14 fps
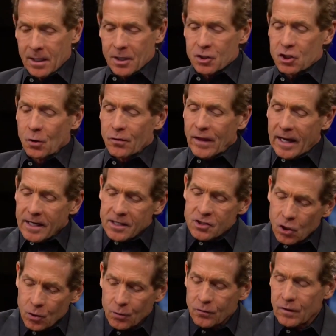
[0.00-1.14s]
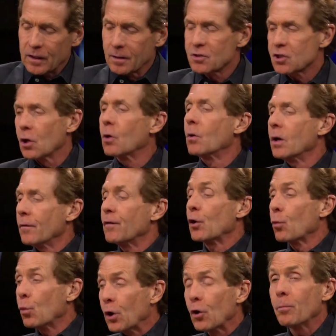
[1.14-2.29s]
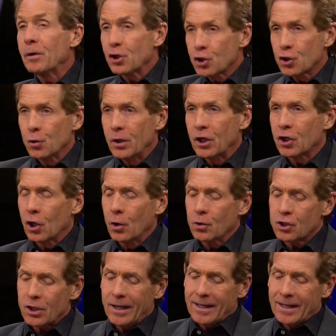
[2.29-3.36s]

So that has hurt them. So there will be a shooting coach.